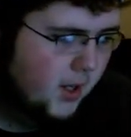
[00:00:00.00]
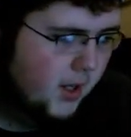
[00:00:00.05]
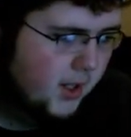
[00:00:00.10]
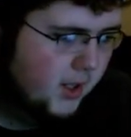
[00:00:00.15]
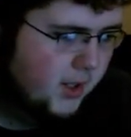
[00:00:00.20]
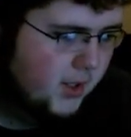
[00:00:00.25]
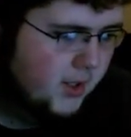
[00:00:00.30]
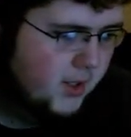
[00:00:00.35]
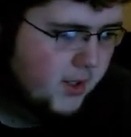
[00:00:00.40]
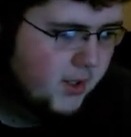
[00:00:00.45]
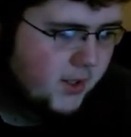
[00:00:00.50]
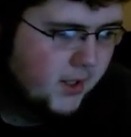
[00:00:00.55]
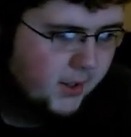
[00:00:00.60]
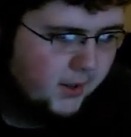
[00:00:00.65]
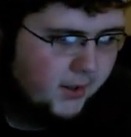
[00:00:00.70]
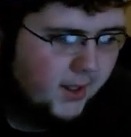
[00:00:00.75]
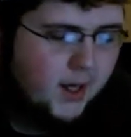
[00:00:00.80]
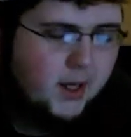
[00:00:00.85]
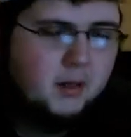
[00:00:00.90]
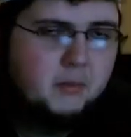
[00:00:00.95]
And it is
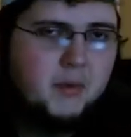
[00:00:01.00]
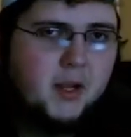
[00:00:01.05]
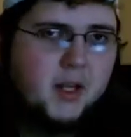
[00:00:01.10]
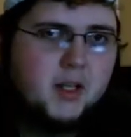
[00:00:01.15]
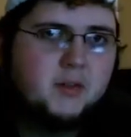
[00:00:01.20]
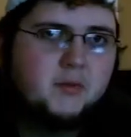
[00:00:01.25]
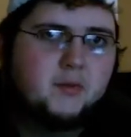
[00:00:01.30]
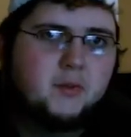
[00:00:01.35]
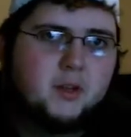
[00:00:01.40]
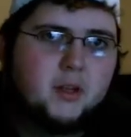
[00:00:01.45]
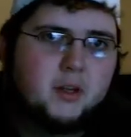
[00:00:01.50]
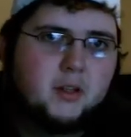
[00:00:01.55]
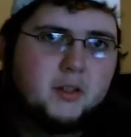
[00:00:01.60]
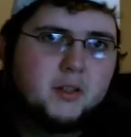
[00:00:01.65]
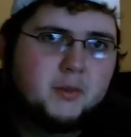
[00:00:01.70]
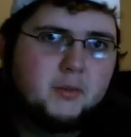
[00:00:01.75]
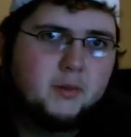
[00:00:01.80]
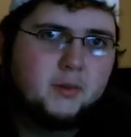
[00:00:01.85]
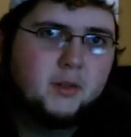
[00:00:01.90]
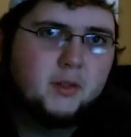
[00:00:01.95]
a ladder match for the
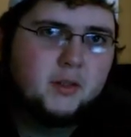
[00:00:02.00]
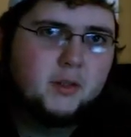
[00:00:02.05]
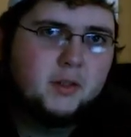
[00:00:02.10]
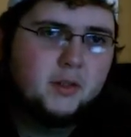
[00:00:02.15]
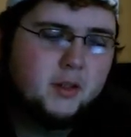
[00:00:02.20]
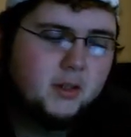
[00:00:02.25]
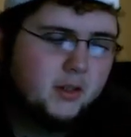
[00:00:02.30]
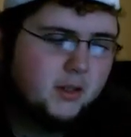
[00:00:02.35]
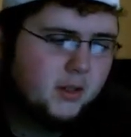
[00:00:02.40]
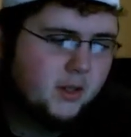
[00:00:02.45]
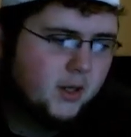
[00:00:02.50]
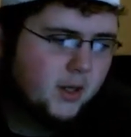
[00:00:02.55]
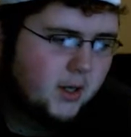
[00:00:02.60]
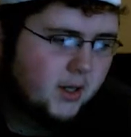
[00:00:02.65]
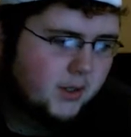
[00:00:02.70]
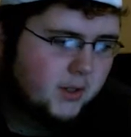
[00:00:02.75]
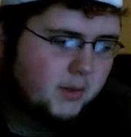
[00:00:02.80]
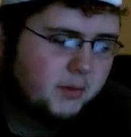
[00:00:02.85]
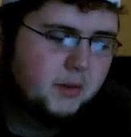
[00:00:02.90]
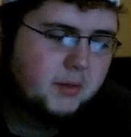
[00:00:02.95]
Undisputed
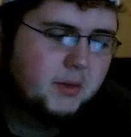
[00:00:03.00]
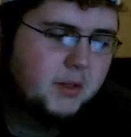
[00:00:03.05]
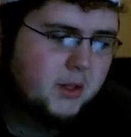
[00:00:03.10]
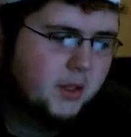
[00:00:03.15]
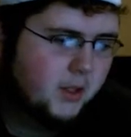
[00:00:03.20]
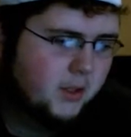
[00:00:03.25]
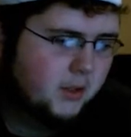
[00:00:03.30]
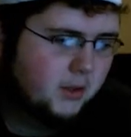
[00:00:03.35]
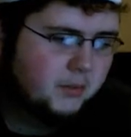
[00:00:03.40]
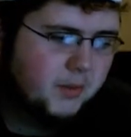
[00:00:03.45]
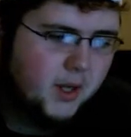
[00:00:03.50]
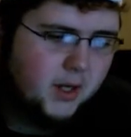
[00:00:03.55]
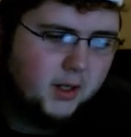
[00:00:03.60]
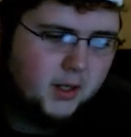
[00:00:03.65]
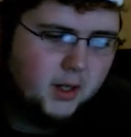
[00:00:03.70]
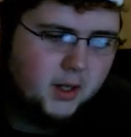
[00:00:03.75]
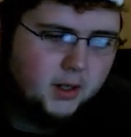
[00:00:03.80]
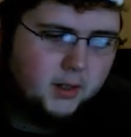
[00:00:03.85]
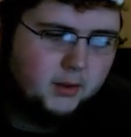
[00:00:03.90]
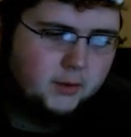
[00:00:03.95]
WWE title
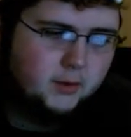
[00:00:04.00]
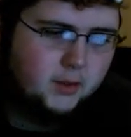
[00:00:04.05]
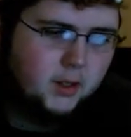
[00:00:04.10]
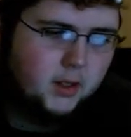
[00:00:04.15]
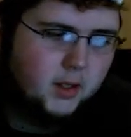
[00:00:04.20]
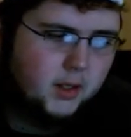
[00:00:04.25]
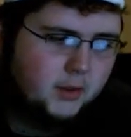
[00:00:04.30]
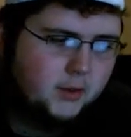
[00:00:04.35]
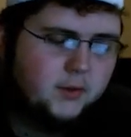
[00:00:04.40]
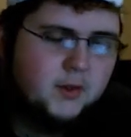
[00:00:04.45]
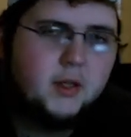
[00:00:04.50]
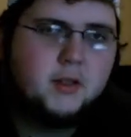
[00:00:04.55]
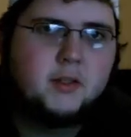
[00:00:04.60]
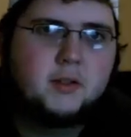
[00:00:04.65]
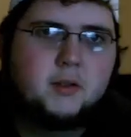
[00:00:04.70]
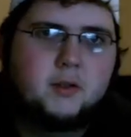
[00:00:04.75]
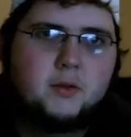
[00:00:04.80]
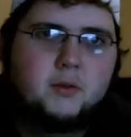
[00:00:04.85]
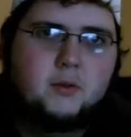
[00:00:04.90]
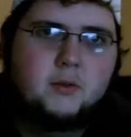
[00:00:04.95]
back on
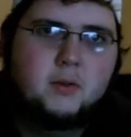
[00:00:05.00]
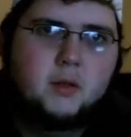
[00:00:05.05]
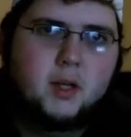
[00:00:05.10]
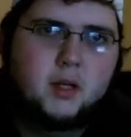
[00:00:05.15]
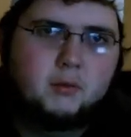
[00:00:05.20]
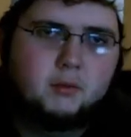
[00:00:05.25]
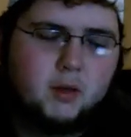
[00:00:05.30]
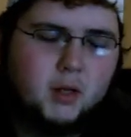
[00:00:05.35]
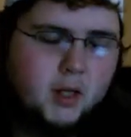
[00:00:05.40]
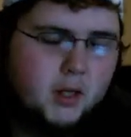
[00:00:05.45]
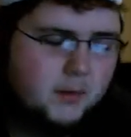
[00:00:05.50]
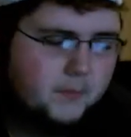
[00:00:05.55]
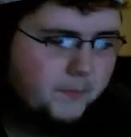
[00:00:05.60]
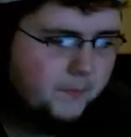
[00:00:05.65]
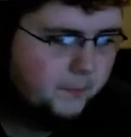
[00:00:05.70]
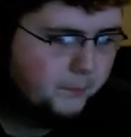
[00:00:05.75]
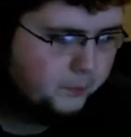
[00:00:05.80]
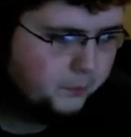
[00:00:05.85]
2002 on Raw.